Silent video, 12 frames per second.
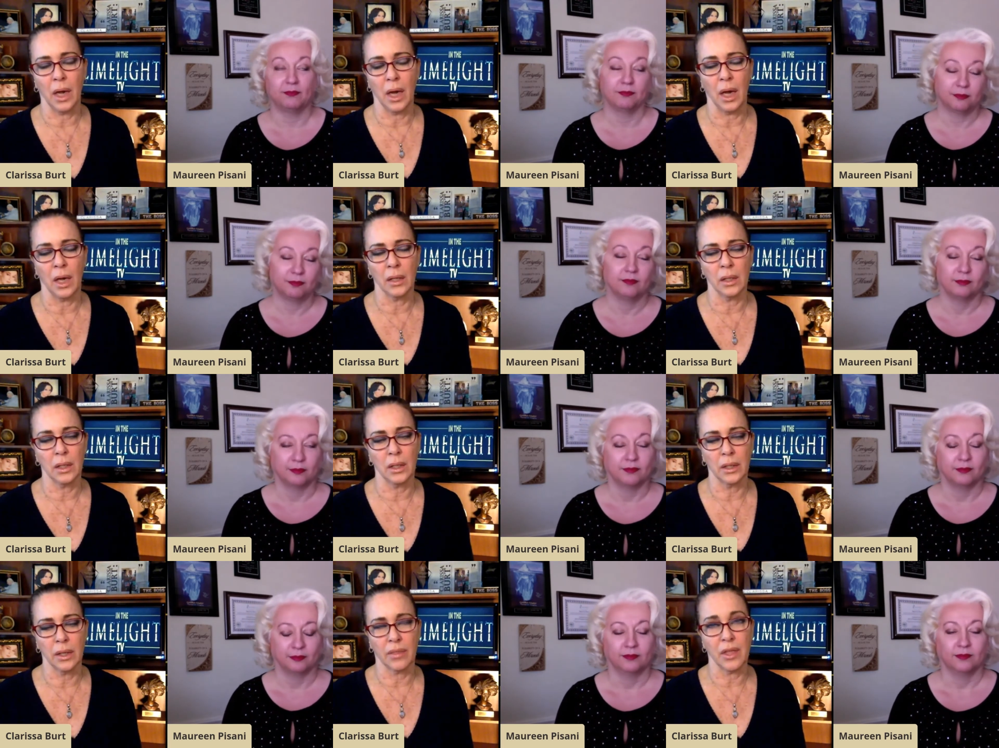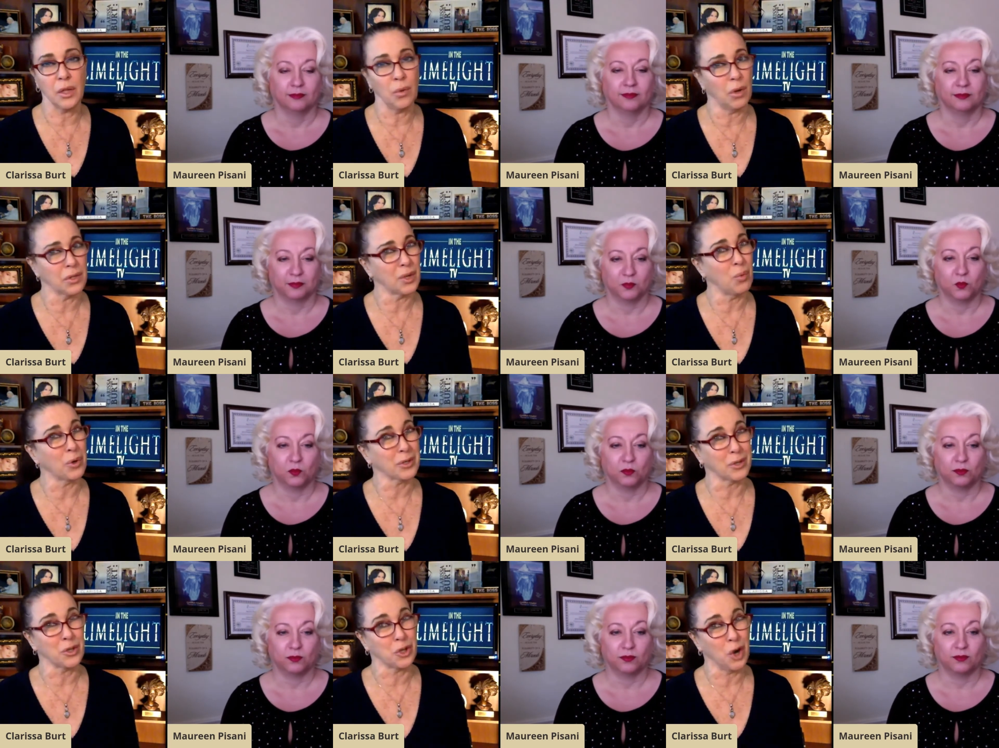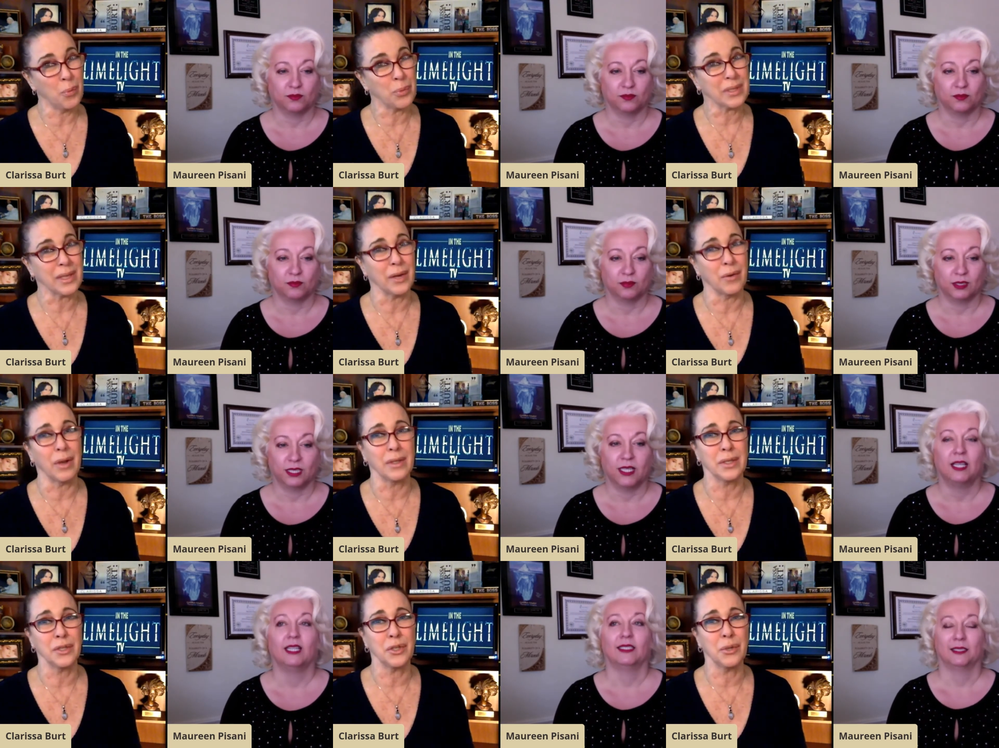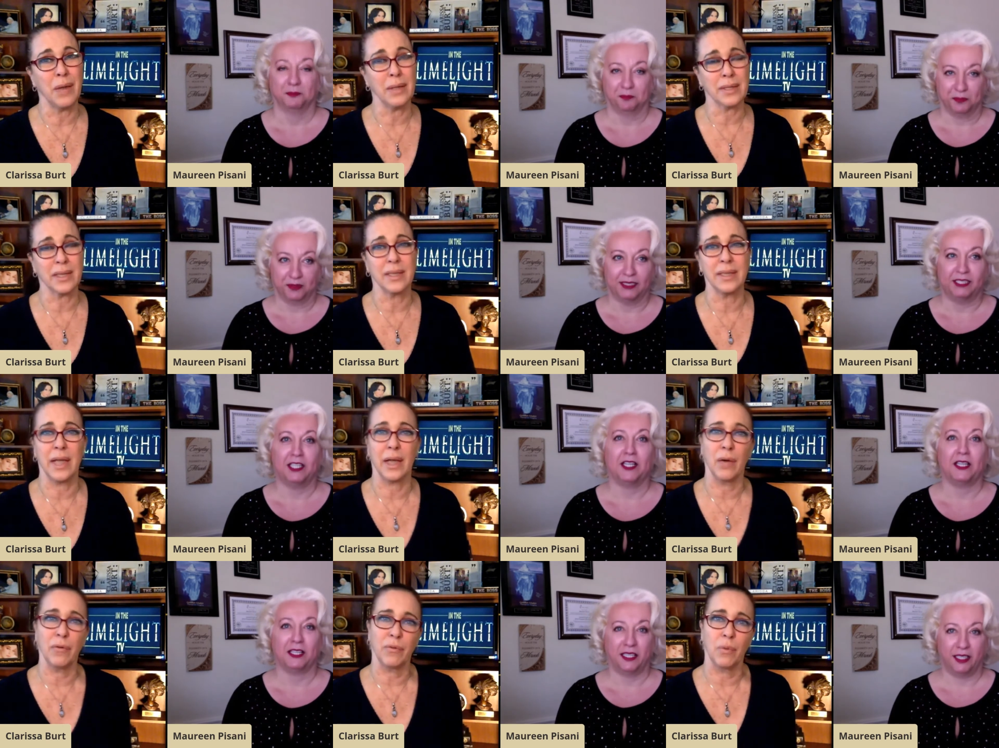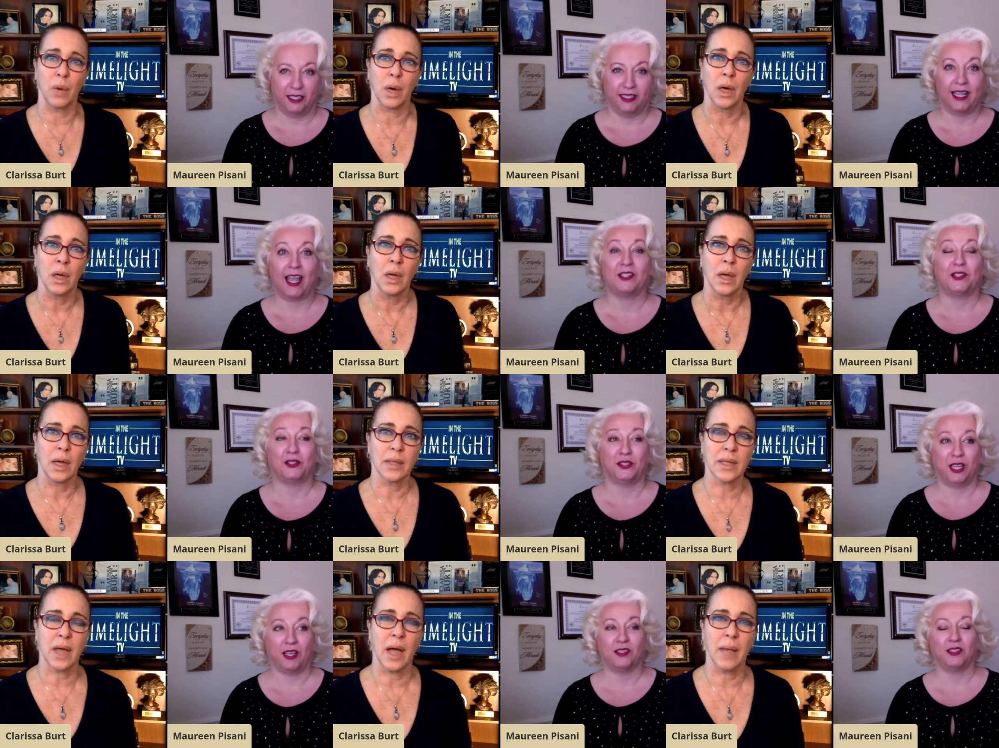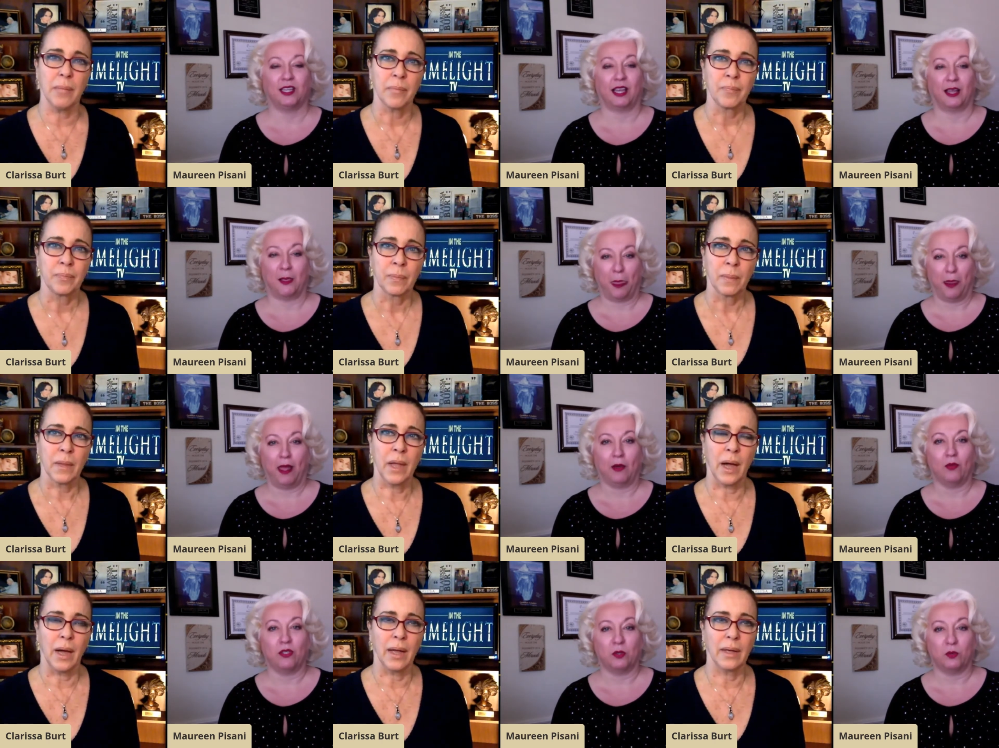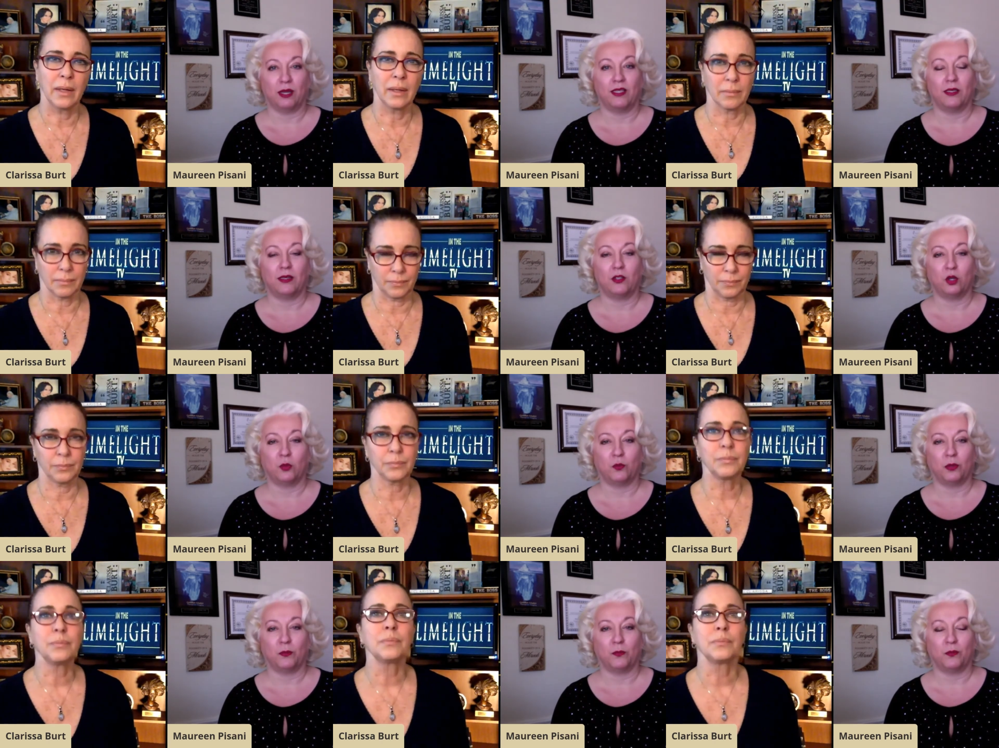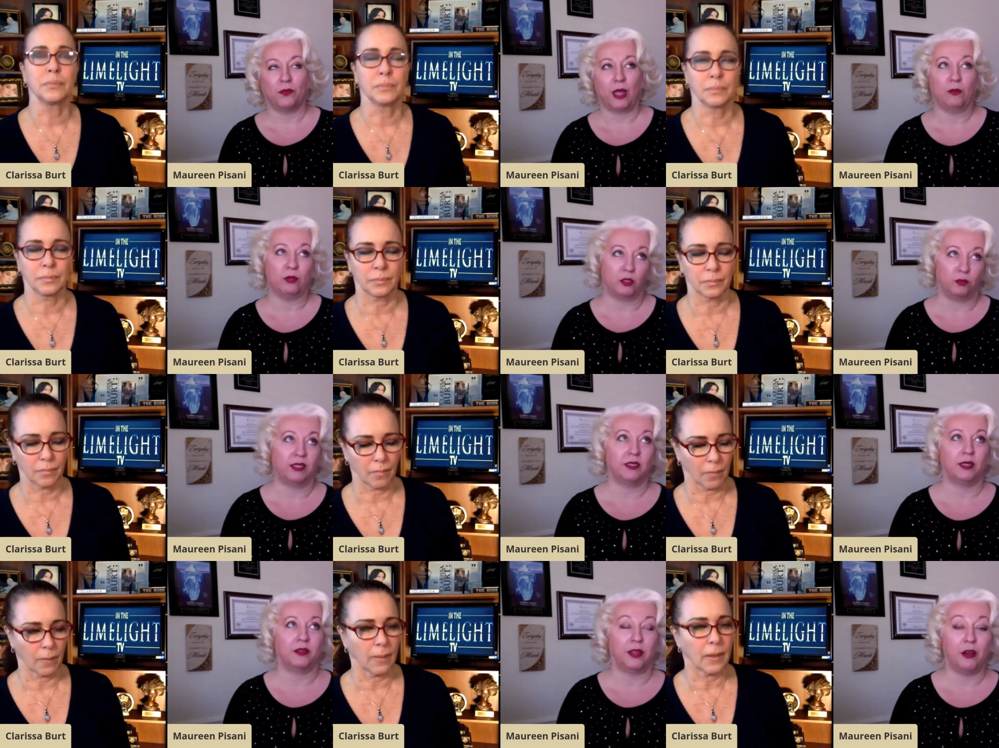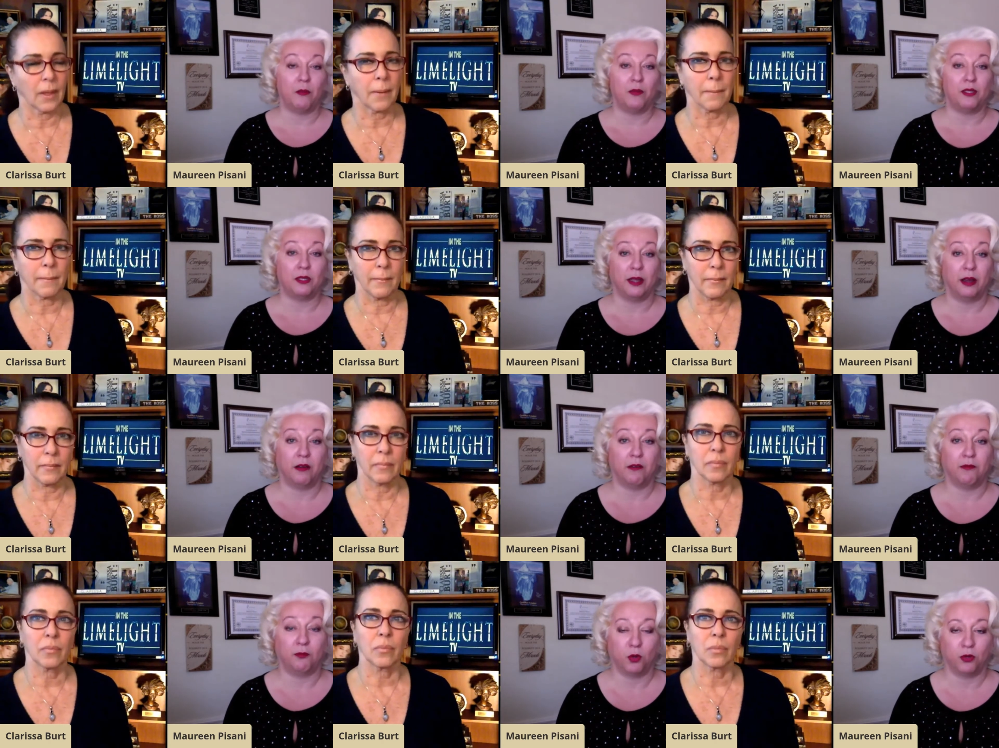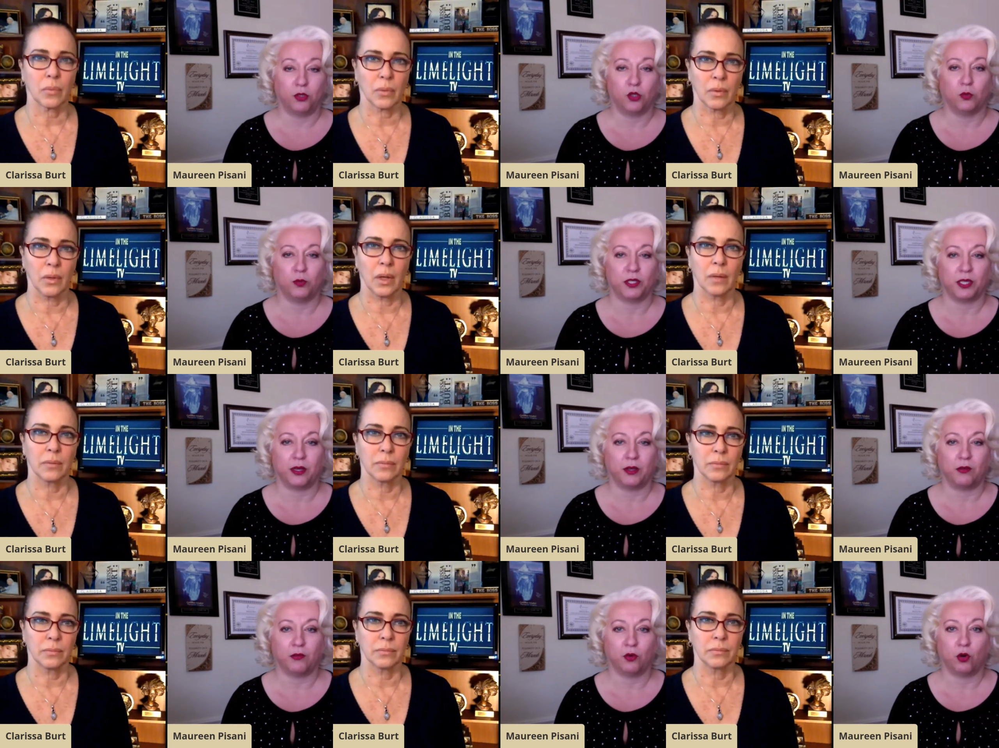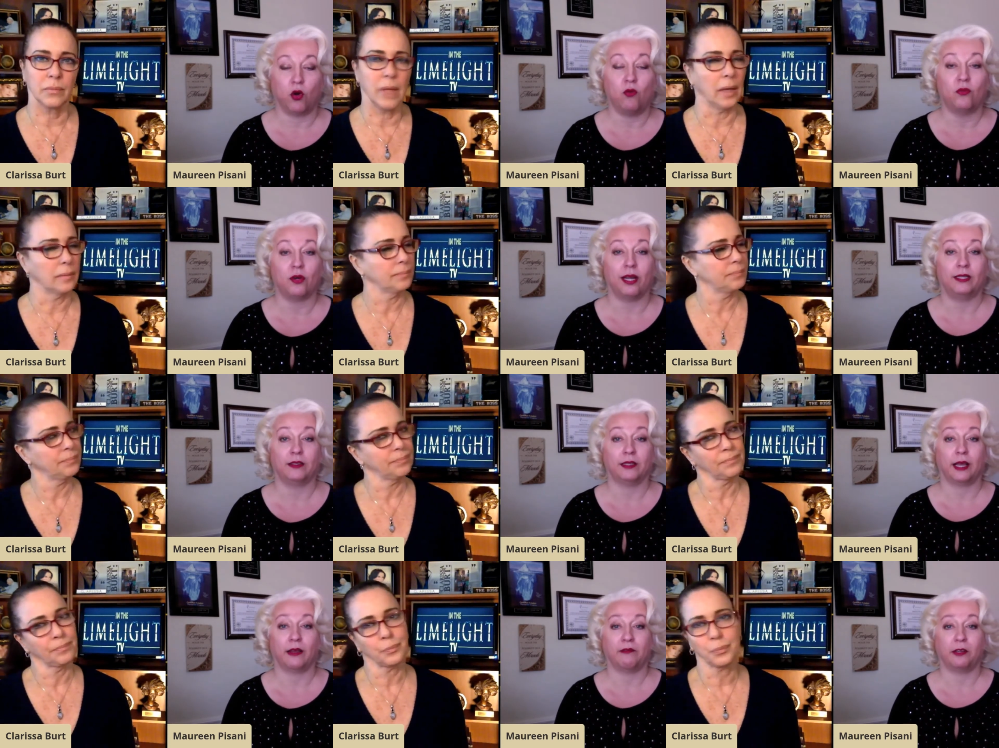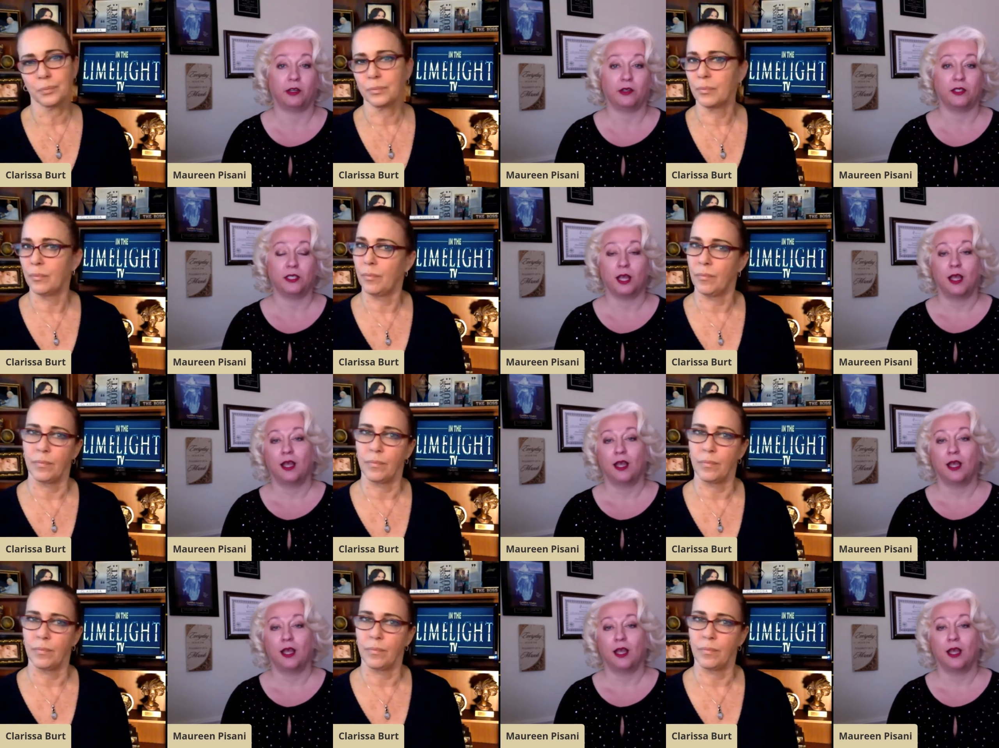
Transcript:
Speaker 1: uh, i think you also worked at the chopra center didn't you out in san diego for yes, a yes. time
Speaker 2: i yeah. was the resident chopra i was the resident therapist there for the chopra center for over eight and a half years